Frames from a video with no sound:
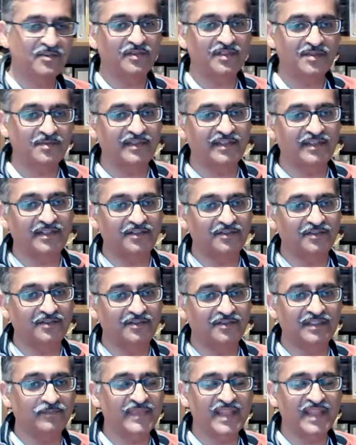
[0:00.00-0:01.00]
to explain it to
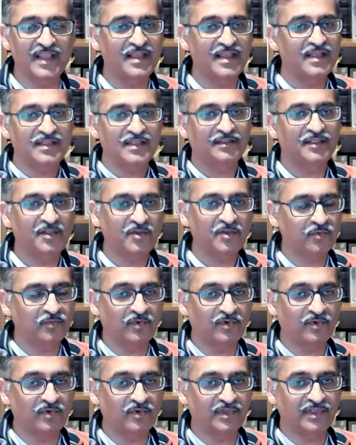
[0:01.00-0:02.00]
them. They don't
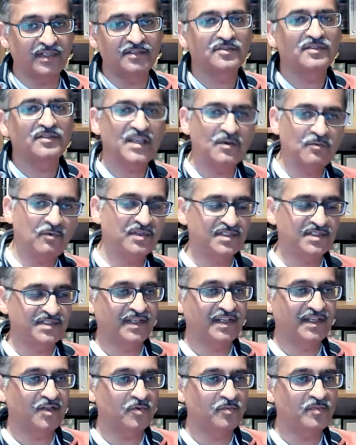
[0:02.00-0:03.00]
want it, so they want a
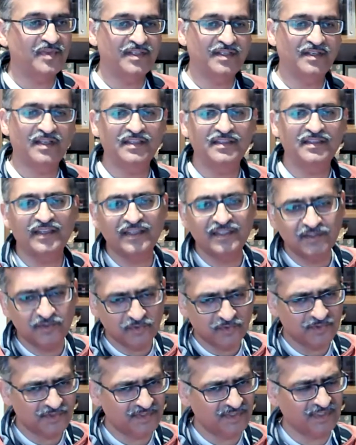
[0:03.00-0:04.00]
second opinion. I think in
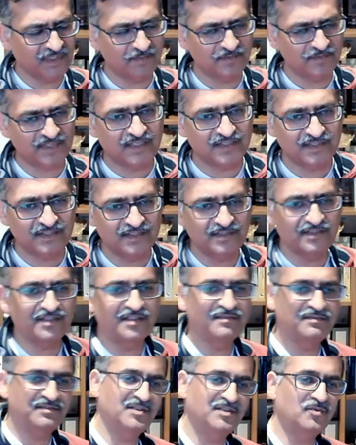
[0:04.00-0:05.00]
those circumstances, it's a
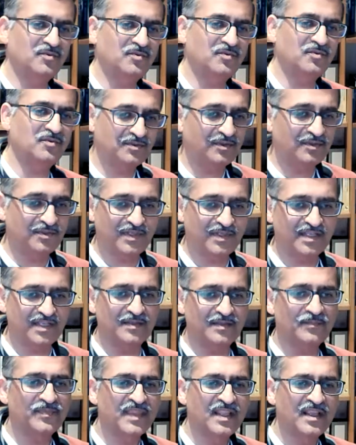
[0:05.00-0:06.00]
different question
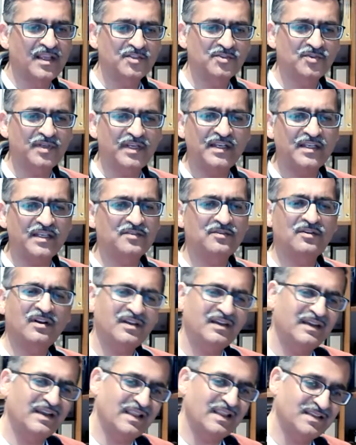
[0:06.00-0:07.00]
altogether. So it is
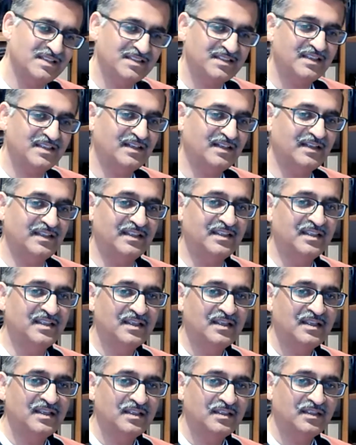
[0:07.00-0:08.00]
not necessarily
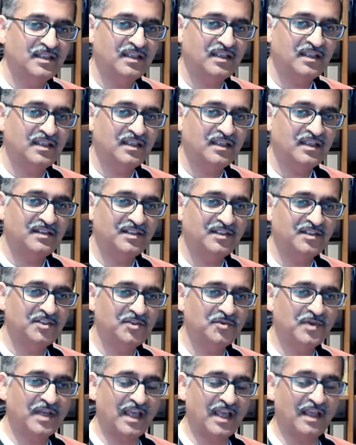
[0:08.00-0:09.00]
that
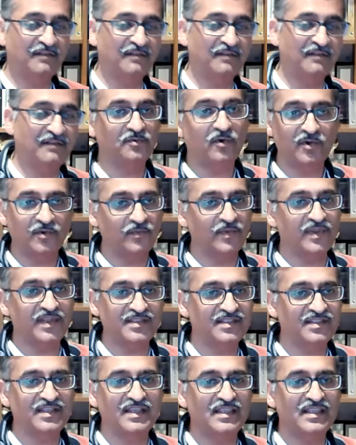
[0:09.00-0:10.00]
you have to
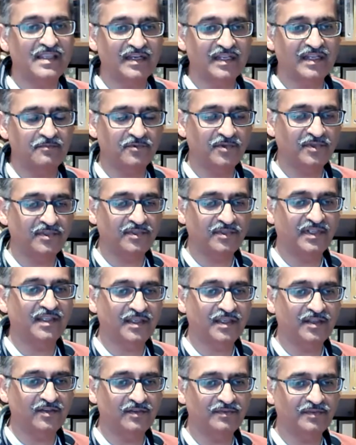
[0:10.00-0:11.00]
always say that I'm not taking
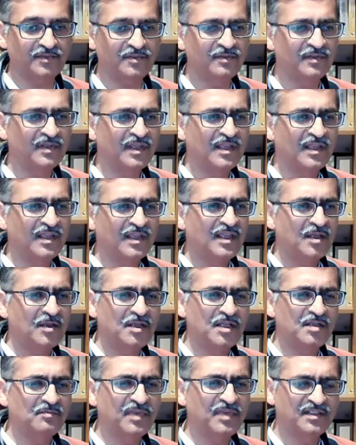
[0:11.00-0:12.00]
care of you,
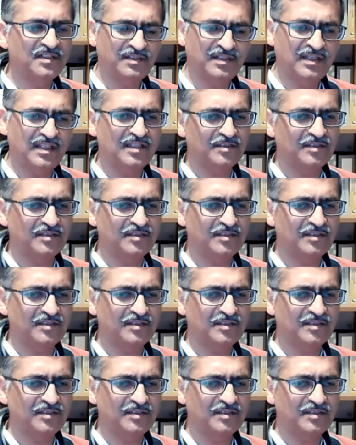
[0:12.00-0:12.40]
but